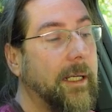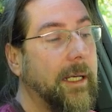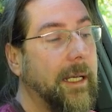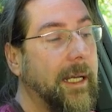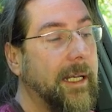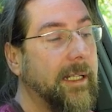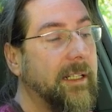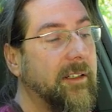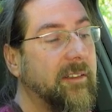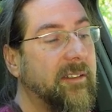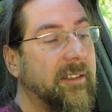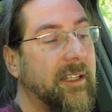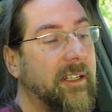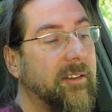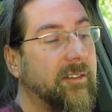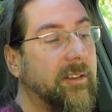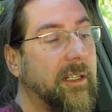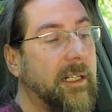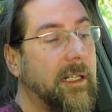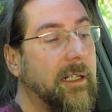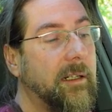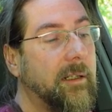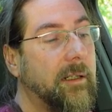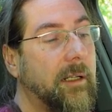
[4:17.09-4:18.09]
And it says
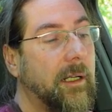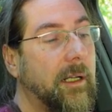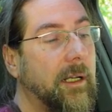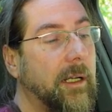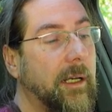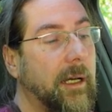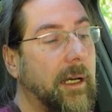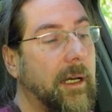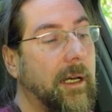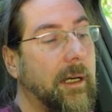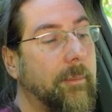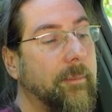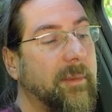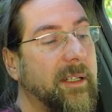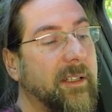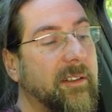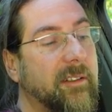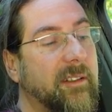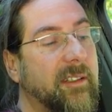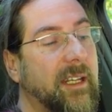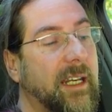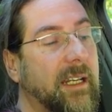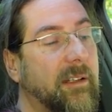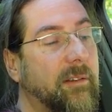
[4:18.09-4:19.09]
here,
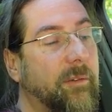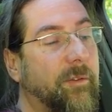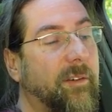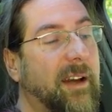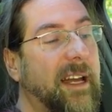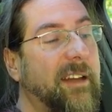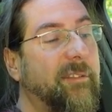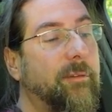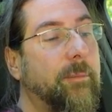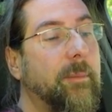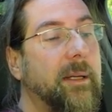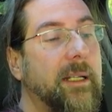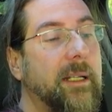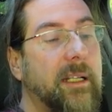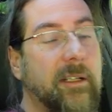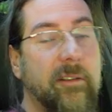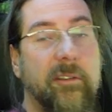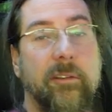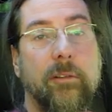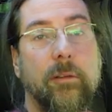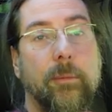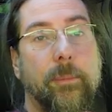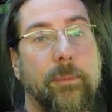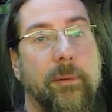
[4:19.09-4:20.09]
it takes 5 minutes
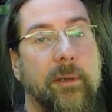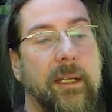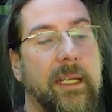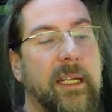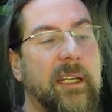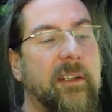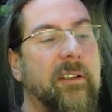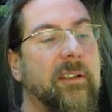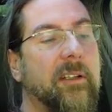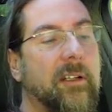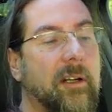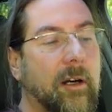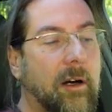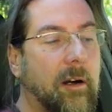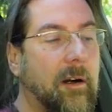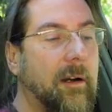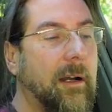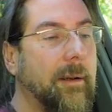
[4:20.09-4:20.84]
to preheat the car.